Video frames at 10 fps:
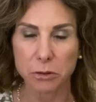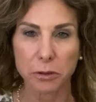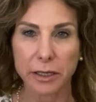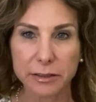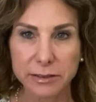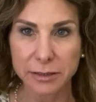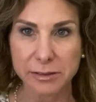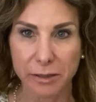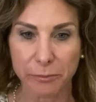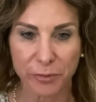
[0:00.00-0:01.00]
storing
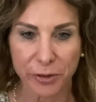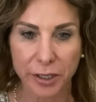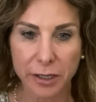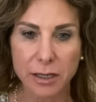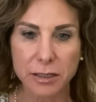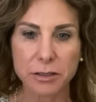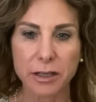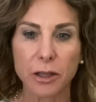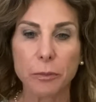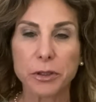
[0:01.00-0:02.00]
system
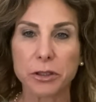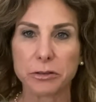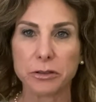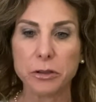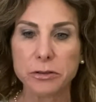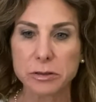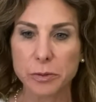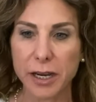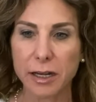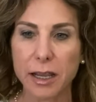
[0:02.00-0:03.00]
to help you lose
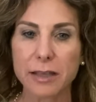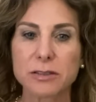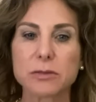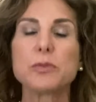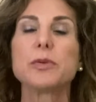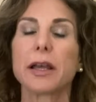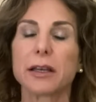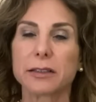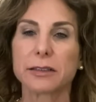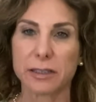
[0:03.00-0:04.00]
weight as
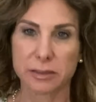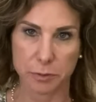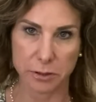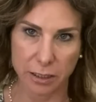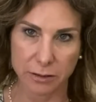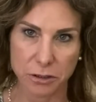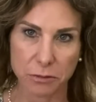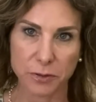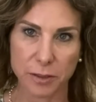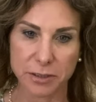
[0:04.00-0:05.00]
well as protect
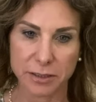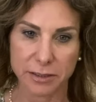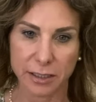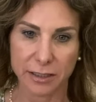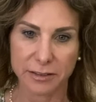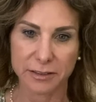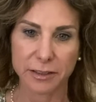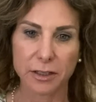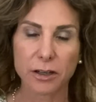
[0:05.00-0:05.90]
you from disease,